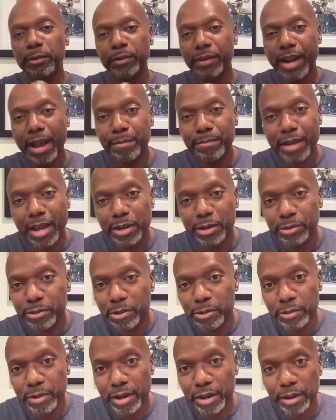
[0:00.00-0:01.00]
When I'm not
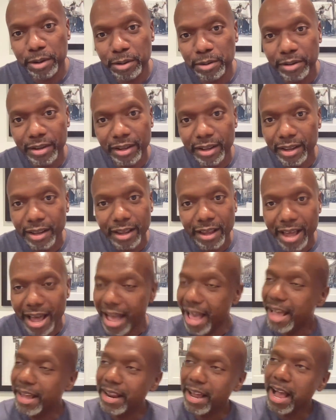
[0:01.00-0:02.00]
doing well,
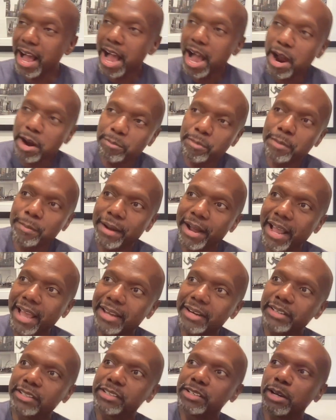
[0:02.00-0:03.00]
I remember I had
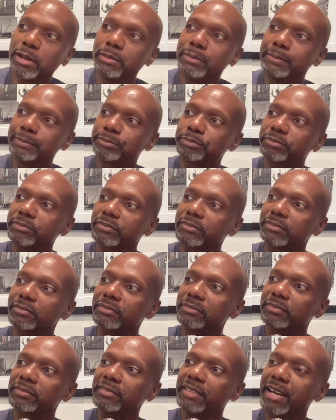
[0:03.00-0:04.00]
a show
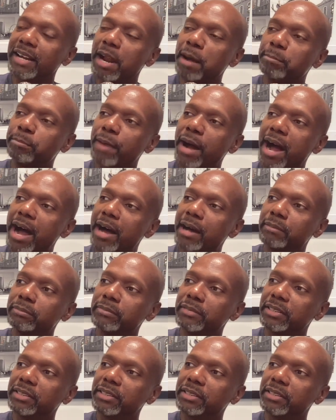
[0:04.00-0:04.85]
and I bombed.